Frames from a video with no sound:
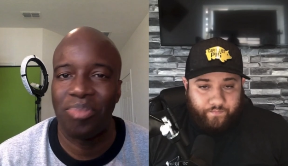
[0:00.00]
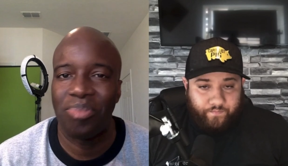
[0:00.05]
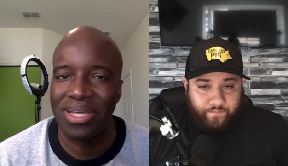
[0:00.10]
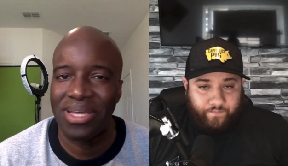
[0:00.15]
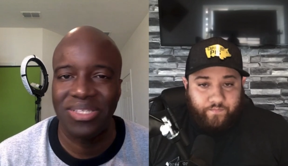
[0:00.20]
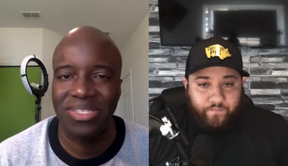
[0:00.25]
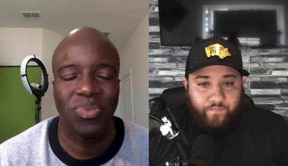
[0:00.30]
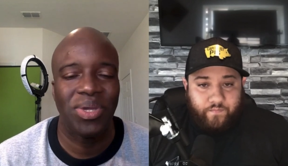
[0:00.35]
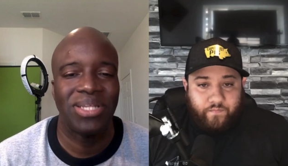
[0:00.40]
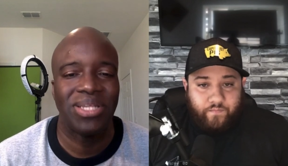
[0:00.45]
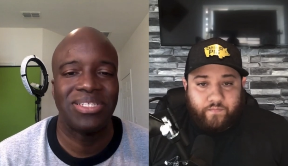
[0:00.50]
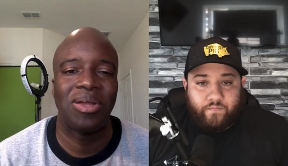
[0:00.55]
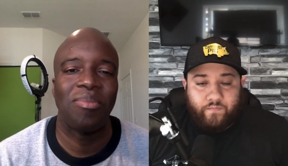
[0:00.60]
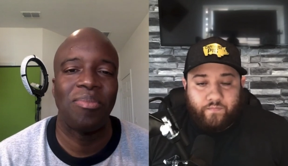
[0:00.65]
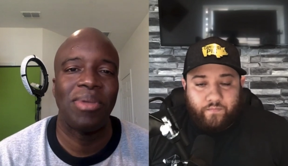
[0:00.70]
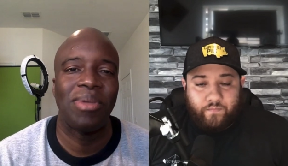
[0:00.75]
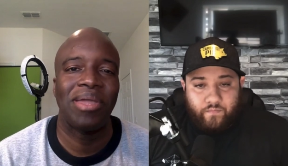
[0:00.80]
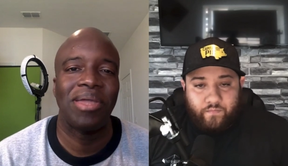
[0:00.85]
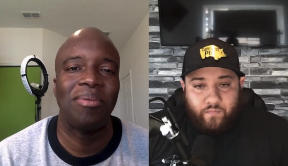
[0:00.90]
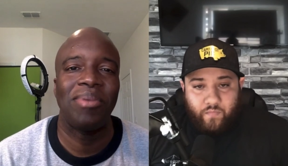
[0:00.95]
Speaker 1: best way to start
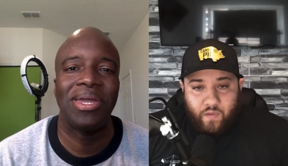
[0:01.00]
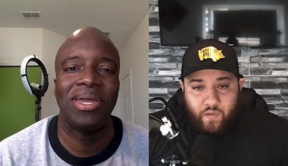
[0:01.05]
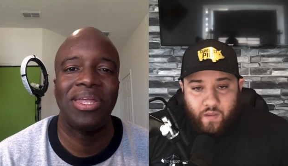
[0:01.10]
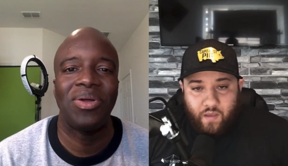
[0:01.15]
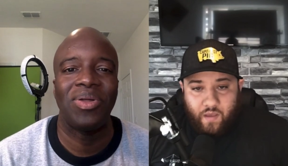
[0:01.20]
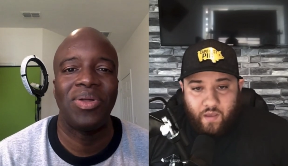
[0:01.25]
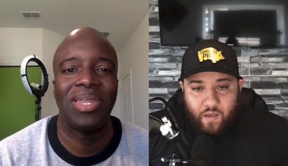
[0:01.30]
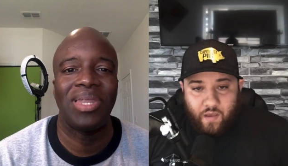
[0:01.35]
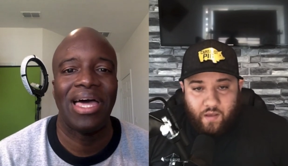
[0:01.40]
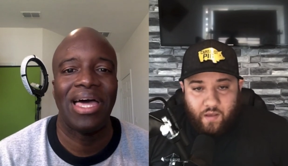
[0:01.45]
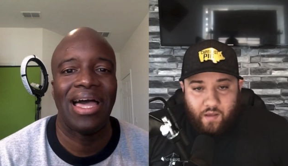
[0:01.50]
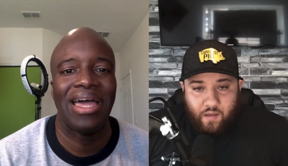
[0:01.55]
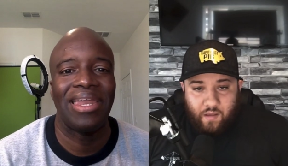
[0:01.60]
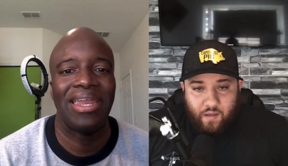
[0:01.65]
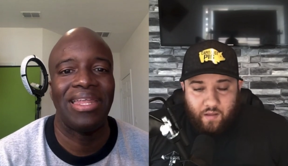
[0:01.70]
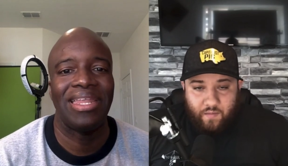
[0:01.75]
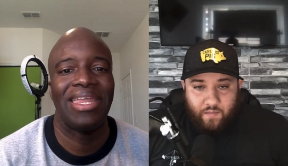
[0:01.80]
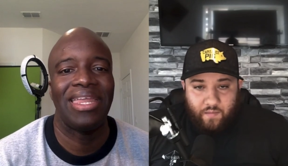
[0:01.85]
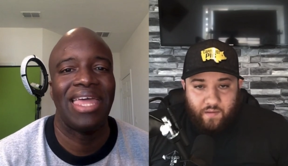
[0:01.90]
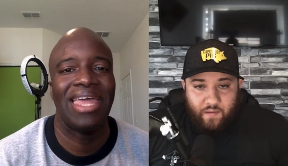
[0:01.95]
making money online,
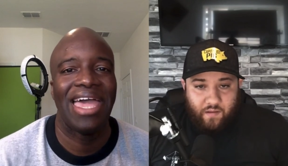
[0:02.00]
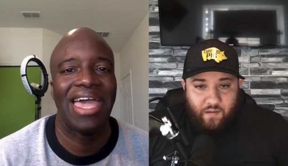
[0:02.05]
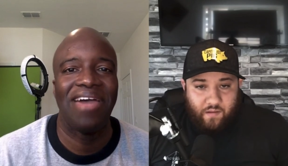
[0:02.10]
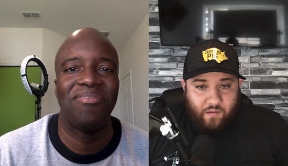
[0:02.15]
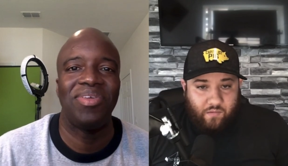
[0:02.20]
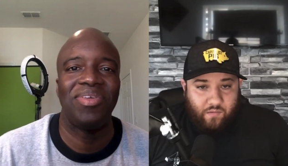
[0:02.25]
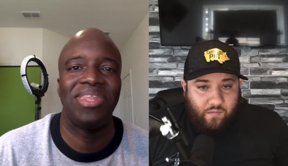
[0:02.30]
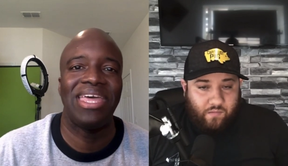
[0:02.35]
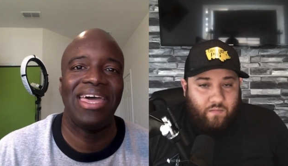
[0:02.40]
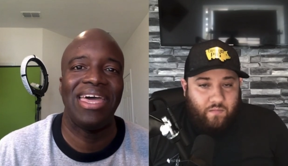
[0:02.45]
and then having